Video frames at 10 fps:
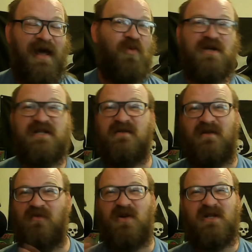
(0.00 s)
I wasn't
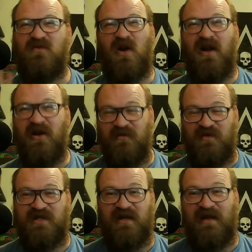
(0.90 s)
I wasn't
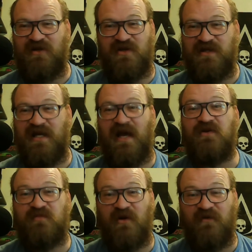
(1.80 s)
100%. I shouldn't say I
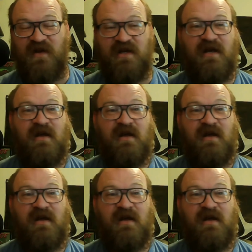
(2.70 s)
was perfect,